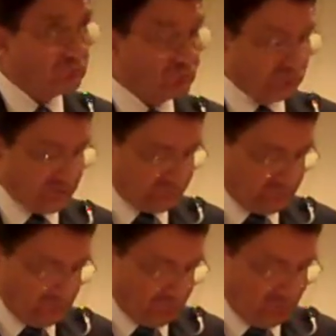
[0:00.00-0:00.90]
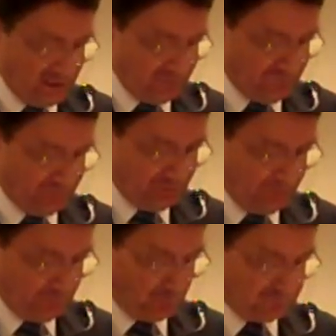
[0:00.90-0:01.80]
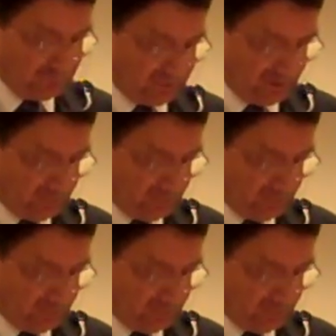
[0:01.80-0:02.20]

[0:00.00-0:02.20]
stressed three very important